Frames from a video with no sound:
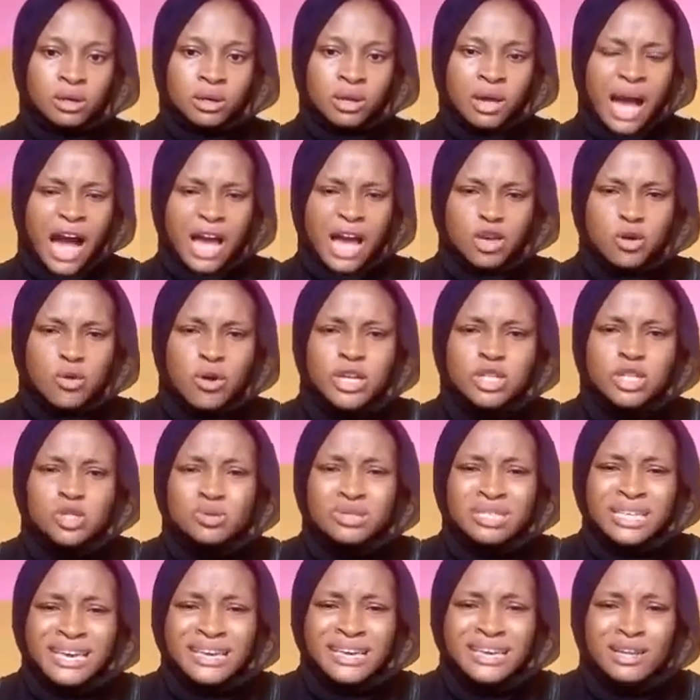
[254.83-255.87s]
Are you going to
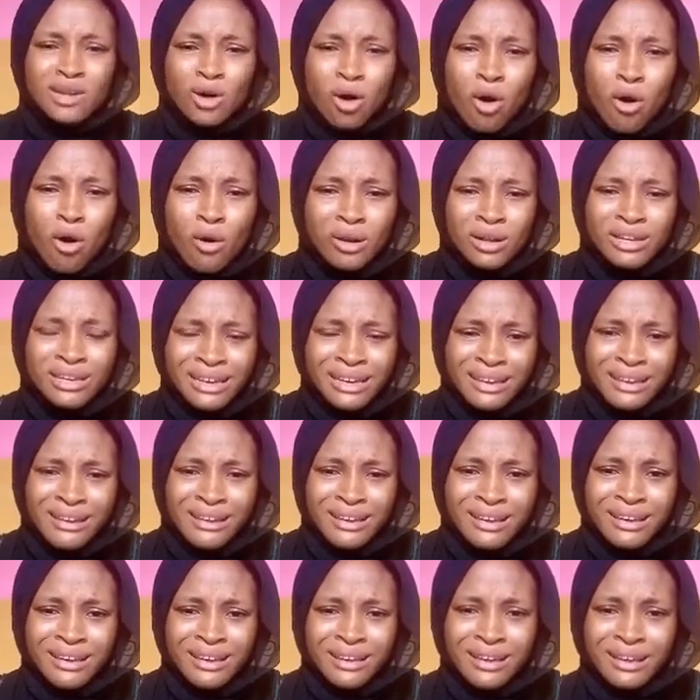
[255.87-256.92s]
take it all in?
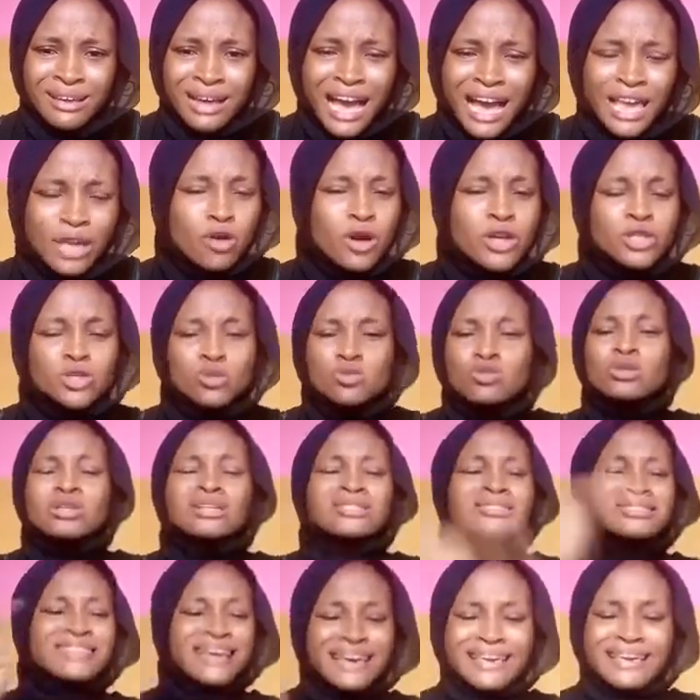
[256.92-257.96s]
Are you going to
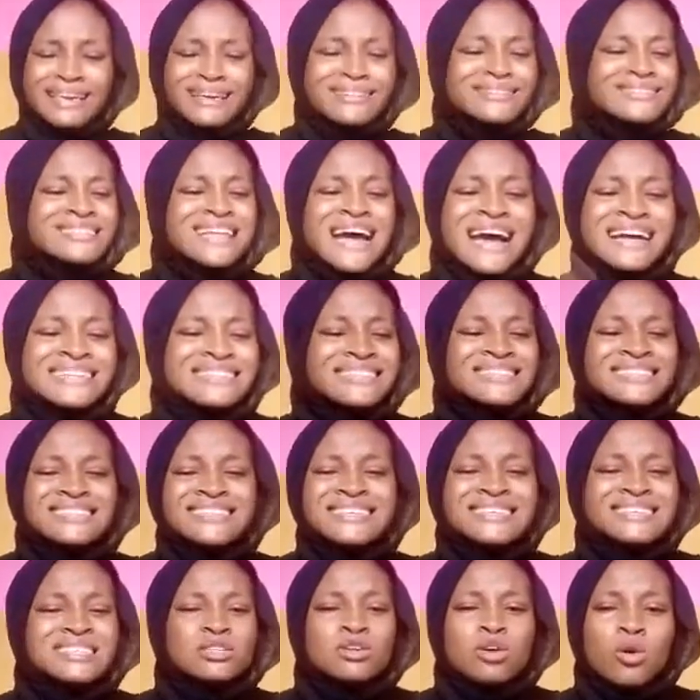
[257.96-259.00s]
take it standing,
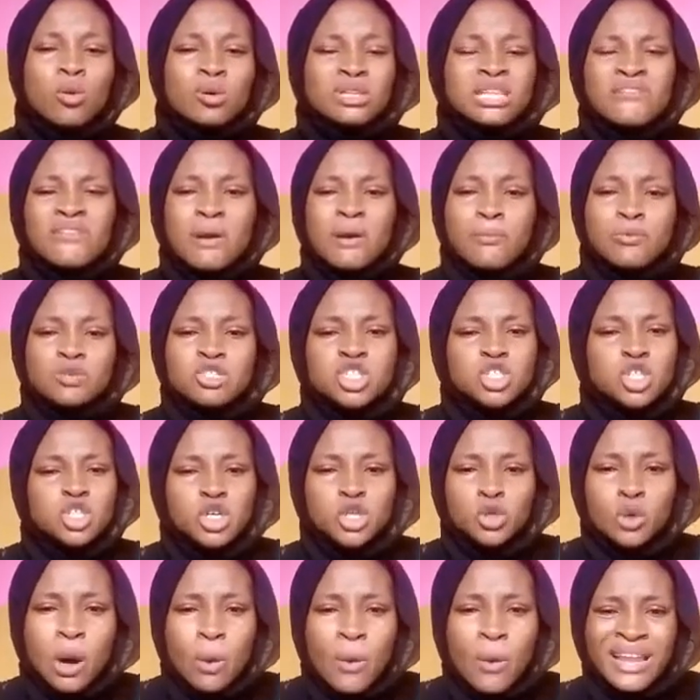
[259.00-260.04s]
sitting, or whatever position you
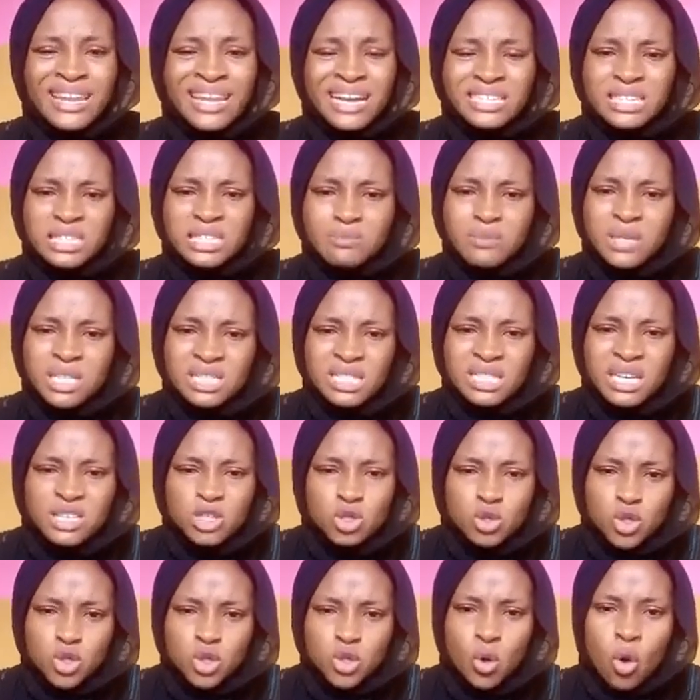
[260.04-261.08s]
are when that is being said to
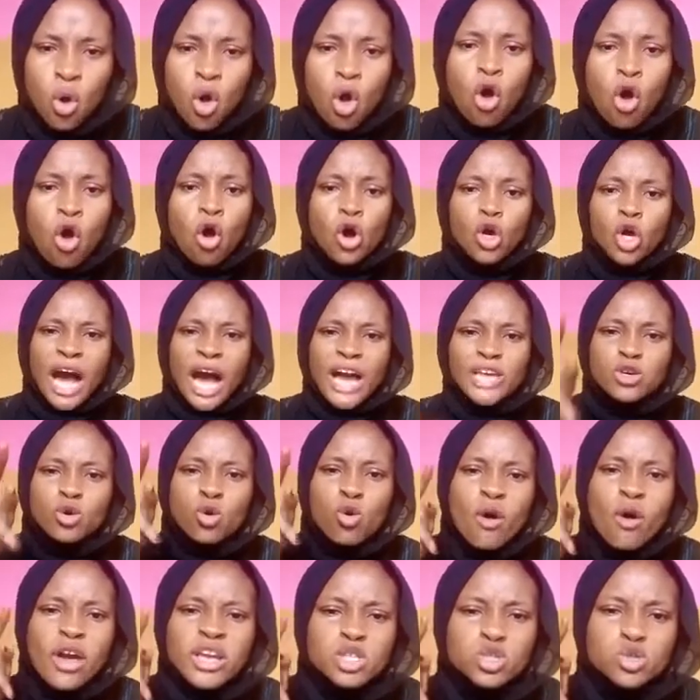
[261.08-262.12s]
you? Or are you
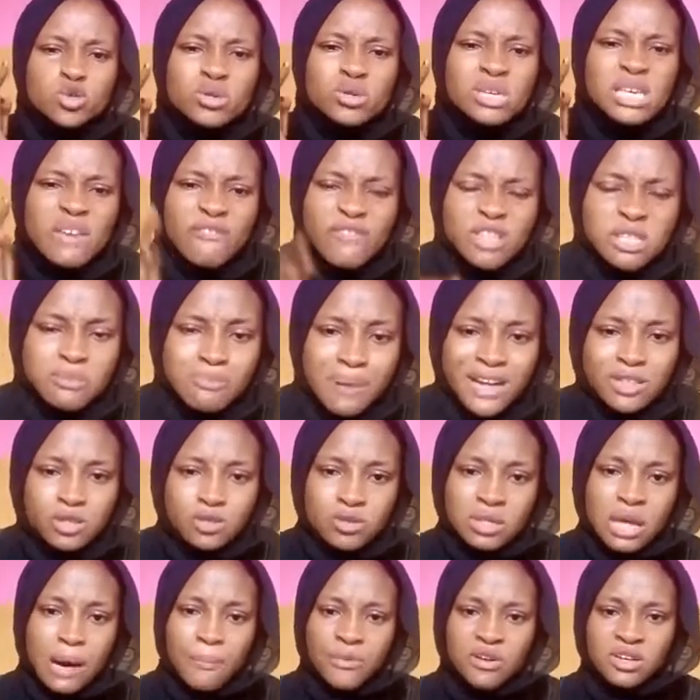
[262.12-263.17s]
going to give it back to
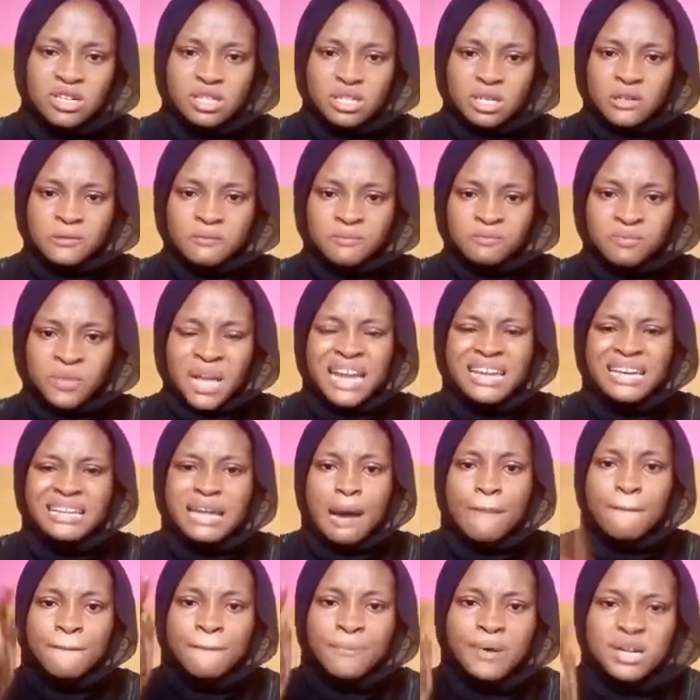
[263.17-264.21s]
that person and let
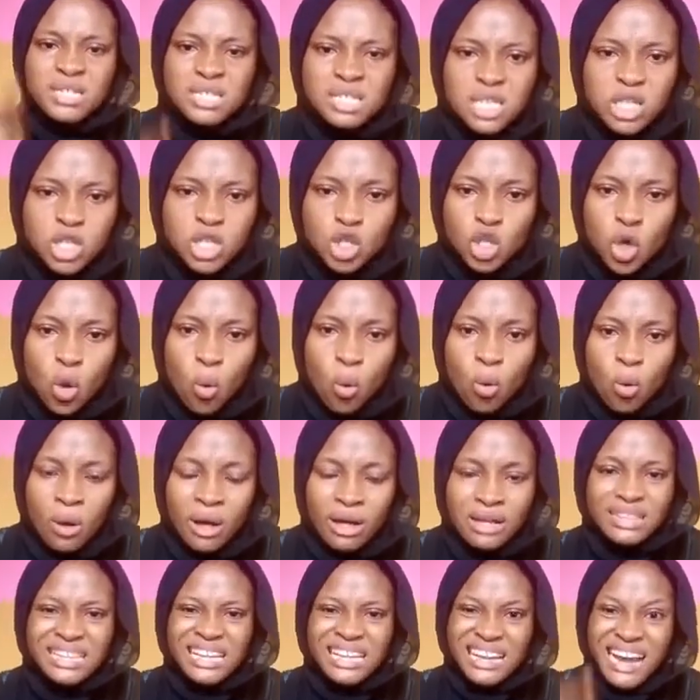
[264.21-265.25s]
that person know
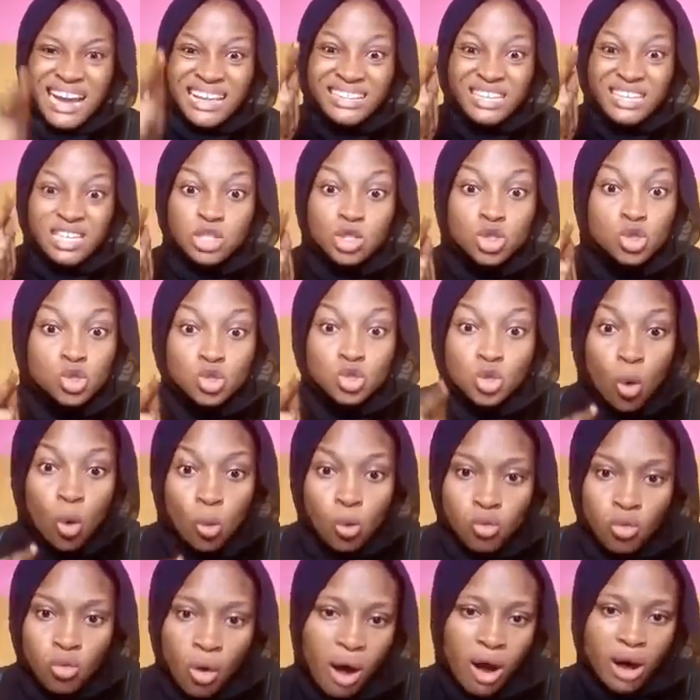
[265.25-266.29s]
that that is so
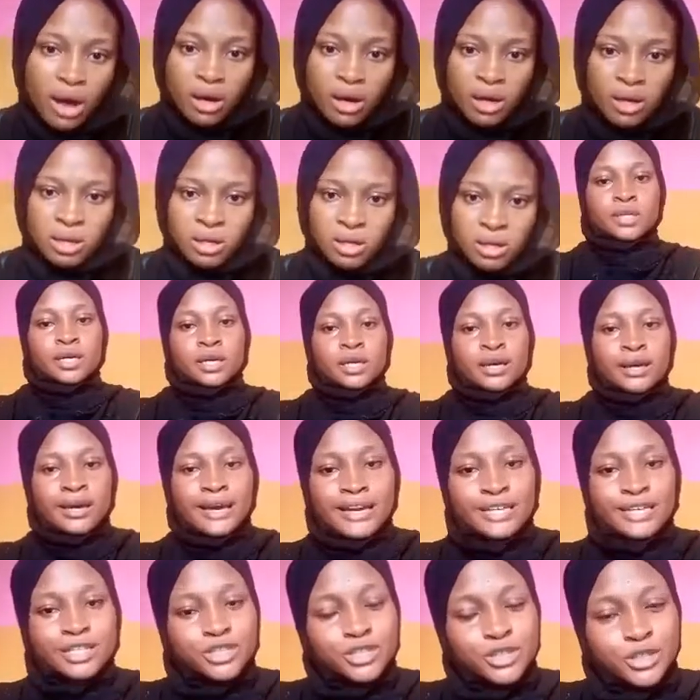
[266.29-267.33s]
wrong?
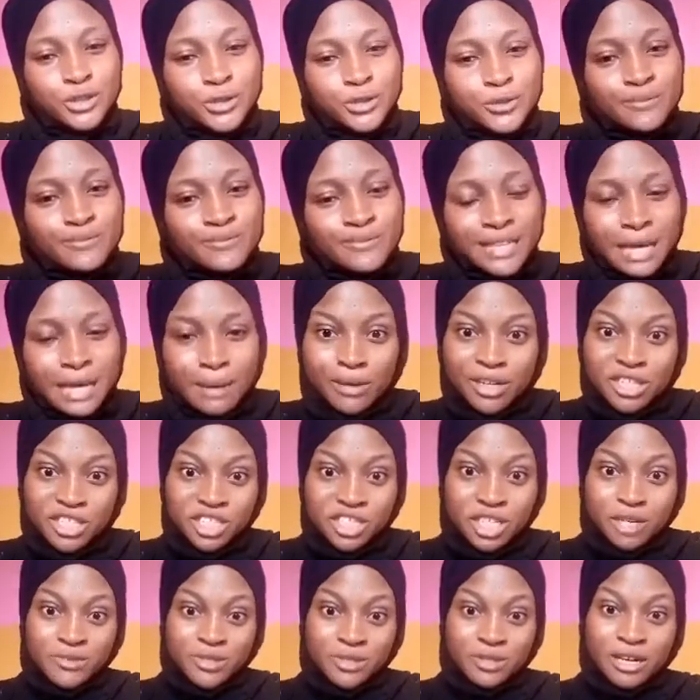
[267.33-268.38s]
And you, that body
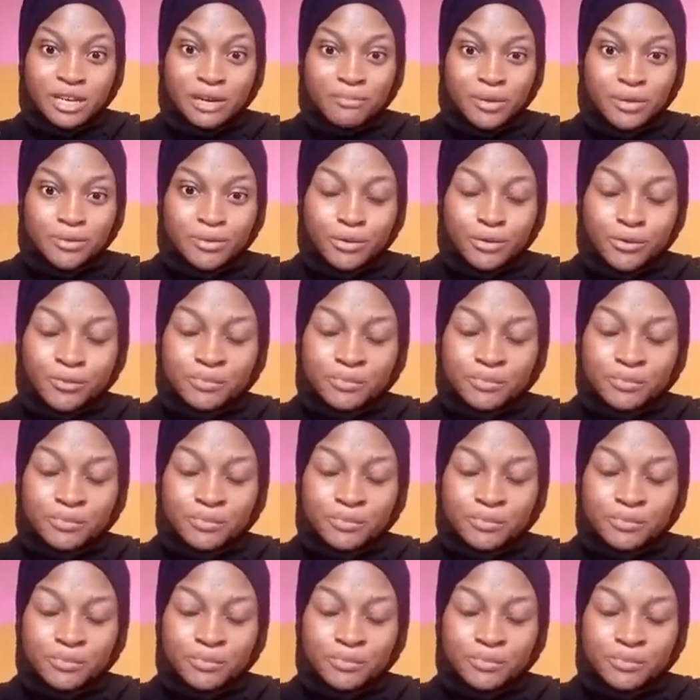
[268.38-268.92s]
shames other people.